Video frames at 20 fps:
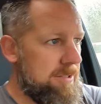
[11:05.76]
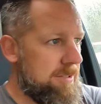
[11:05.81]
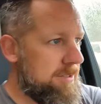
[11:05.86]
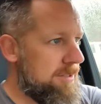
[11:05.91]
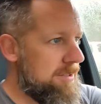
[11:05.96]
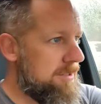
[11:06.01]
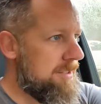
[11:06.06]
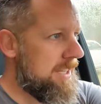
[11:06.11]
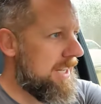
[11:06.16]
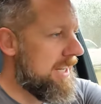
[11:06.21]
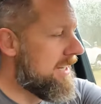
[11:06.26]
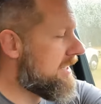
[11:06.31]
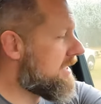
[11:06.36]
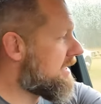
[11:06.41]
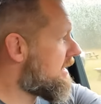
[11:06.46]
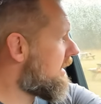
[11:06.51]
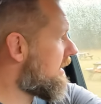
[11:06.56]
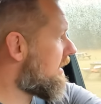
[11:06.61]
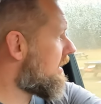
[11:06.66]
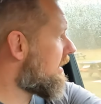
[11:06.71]
So Susanna's
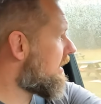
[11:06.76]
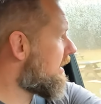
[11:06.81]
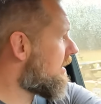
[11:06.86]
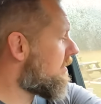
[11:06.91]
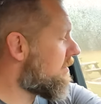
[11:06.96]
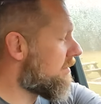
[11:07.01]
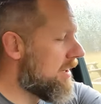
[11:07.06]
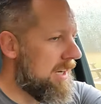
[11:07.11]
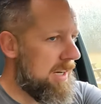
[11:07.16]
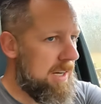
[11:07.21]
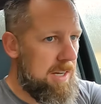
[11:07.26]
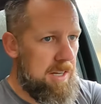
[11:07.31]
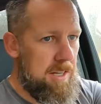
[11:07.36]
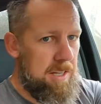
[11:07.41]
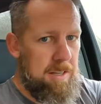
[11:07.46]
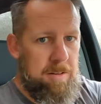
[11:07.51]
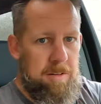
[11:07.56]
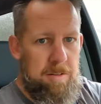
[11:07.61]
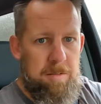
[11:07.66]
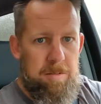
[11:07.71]
still
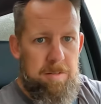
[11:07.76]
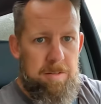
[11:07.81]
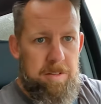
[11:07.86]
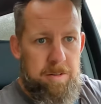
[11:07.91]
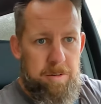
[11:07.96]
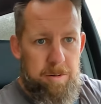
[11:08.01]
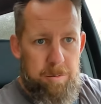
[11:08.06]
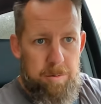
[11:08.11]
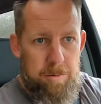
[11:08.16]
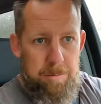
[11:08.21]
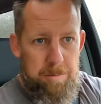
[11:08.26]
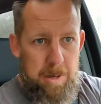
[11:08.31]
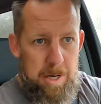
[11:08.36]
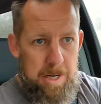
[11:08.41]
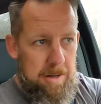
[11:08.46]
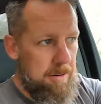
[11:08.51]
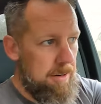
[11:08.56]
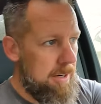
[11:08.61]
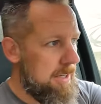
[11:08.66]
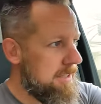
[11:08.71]
dealing with
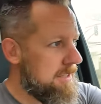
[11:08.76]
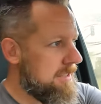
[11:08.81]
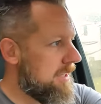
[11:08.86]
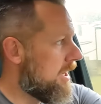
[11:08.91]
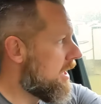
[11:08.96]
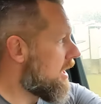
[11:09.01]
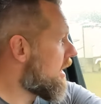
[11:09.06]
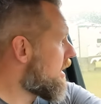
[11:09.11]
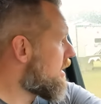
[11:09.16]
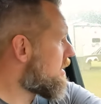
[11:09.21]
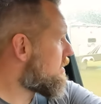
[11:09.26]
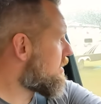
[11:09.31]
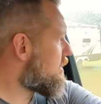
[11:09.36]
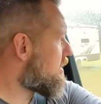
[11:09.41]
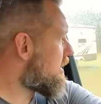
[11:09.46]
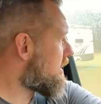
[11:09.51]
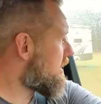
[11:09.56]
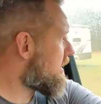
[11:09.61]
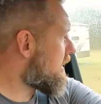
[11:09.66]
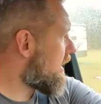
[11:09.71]
migraines. So
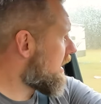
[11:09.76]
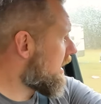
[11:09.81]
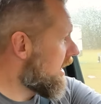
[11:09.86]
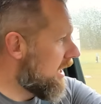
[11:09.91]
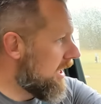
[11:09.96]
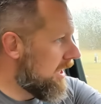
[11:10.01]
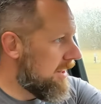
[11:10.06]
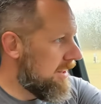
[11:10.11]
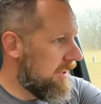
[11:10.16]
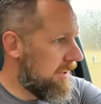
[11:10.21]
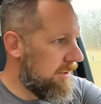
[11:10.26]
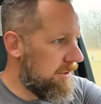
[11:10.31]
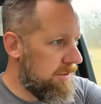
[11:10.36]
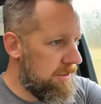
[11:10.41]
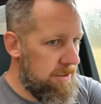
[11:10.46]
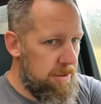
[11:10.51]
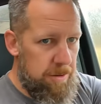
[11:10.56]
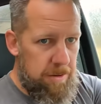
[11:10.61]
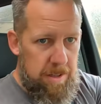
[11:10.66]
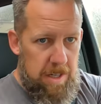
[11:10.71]
it's just little
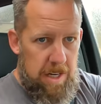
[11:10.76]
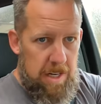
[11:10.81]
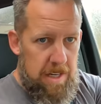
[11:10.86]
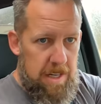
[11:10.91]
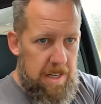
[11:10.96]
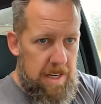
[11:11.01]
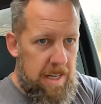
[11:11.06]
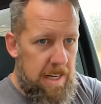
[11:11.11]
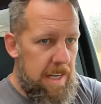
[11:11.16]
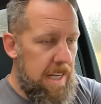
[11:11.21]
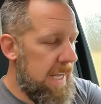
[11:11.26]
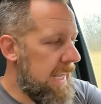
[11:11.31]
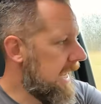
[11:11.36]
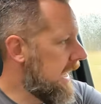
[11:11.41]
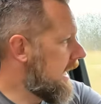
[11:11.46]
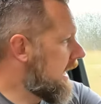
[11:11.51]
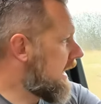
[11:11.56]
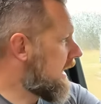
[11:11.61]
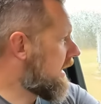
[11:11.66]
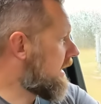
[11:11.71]
dude and I today.
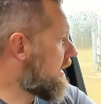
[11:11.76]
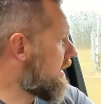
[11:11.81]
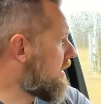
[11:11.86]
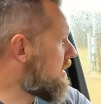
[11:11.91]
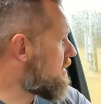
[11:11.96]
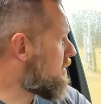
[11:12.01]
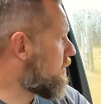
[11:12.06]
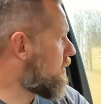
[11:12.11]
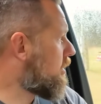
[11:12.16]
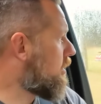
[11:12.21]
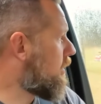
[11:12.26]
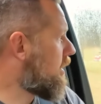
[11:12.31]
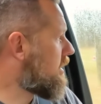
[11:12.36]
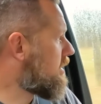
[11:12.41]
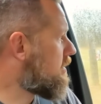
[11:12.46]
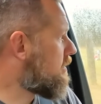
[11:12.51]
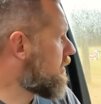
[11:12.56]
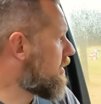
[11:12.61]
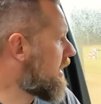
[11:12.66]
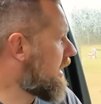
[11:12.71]
And so we're going
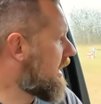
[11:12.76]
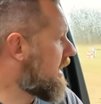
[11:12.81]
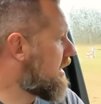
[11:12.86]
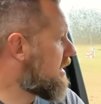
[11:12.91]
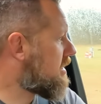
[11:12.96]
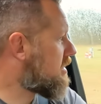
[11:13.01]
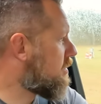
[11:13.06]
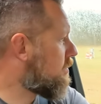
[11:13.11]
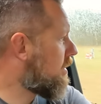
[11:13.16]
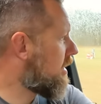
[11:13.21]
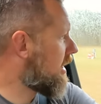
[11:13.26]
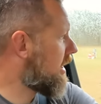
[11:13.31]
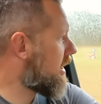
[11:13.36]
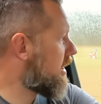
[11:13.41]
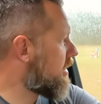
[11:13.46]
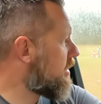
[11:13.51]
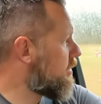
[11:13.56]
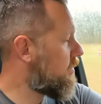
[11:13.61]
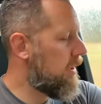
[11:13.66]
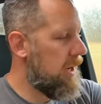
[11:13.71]
to the Suwannee
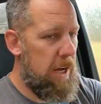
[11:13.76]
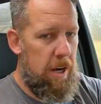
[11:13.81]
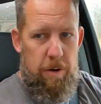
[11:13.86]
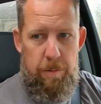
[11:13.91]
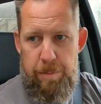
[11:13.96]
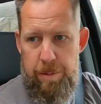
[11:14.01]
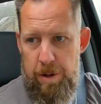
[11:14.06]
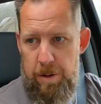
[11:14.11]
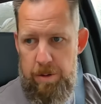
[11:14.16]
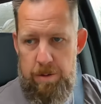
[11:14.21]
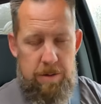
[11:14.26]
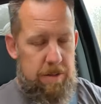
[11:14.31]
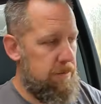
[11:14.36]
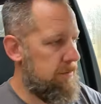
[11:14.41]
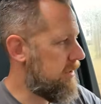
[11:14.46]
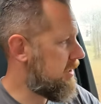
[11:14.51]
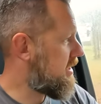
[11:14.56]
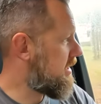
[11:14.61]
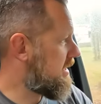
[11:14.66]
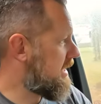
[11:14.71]
Canoe Outpost,
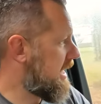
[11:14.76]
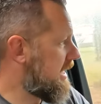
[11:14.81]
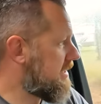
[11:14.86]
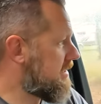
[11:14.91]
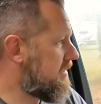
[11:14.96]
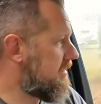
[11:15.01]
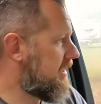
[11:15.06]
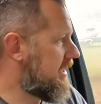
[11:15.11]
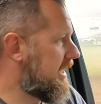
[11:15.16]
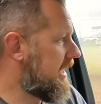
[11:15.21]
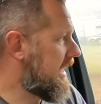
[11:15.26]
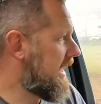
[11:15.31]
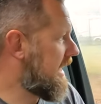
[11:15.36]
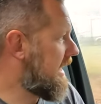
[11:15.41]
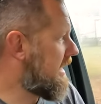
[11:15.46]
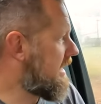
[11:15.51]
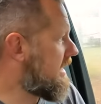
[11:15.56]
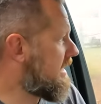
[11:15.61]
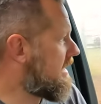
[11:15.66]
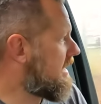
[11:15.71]
which is actually
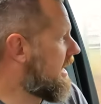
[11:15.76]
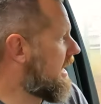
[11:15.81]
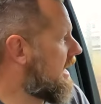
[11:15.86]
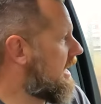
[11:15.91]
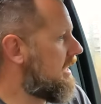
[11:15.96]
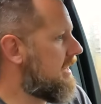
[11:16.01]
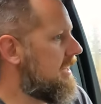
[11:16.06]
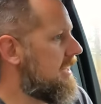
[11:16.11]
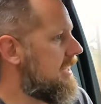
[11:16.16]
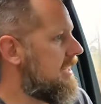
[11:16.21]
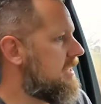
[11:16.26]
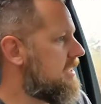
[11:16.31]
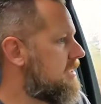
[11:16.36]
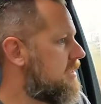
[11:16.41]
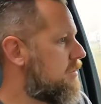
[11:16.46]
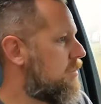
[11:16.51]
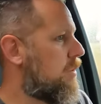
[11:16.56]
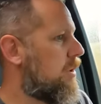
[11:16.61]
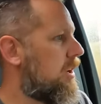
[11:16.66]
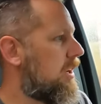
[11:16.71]
inside the
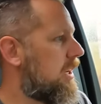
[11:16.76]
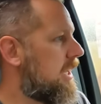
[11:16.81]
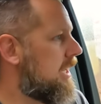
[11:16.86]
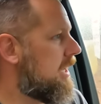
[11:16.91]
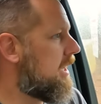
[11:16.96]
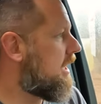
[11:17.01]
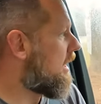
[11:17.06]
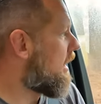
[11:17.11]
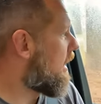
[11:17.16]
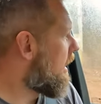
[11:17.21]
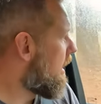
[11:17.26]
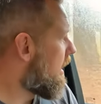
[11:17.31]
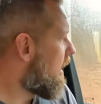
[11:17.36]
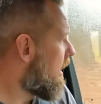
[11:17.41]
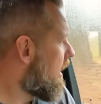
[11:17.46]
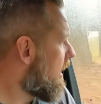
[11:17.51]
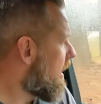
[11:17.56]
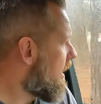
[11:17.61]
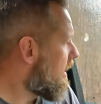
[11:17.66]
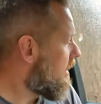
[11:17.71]
Suwannee,
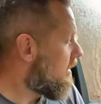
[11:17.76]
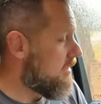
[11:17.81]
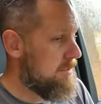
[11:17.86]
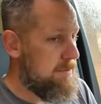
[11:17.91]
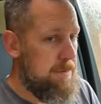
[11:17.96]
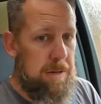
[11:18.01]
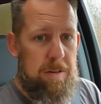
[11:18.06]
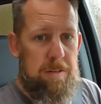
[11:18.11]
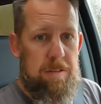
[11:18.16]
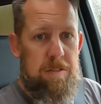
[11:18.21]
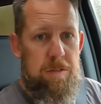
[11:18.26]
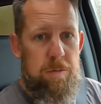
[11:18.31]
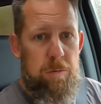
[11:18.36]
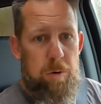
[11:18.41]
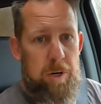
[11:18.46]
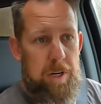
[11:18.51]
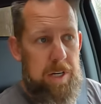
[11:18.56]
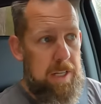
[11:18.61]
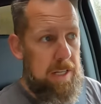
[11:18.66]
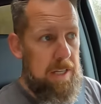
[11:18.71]
or Spirit of
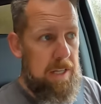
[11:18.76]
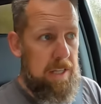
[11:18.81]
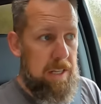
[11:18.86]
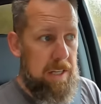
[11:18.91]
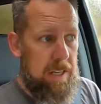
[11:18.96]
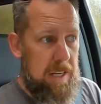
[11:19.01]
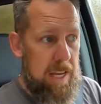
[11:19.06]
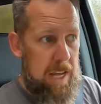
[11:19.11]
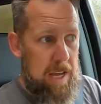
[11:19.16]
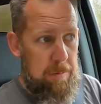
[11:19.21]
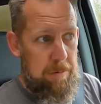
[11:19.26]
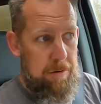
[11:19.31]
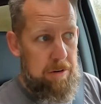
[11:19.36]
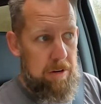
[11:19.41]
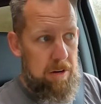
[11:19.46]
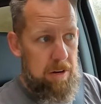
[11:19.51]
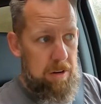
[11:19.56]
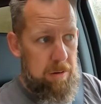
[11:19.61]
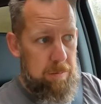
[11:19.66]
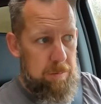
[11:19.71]
Suwannee
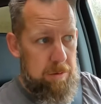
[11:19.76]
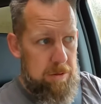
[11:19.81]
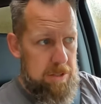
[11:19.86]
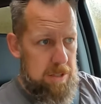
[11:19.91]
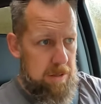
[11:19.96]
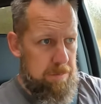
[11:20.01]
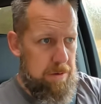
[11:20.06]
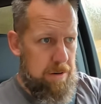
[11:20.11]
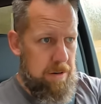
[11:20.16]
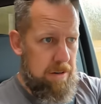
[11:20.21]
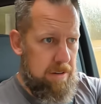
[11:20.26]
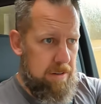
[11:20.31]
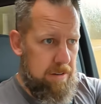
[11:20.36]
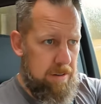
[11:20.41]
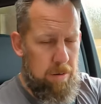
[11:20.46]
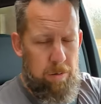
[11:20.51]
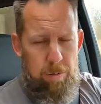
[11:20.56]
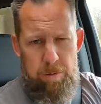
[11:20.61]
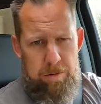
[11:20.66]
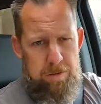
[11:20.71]
Campground, Music Park,
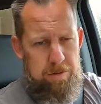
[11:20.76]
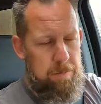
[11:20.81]
the whole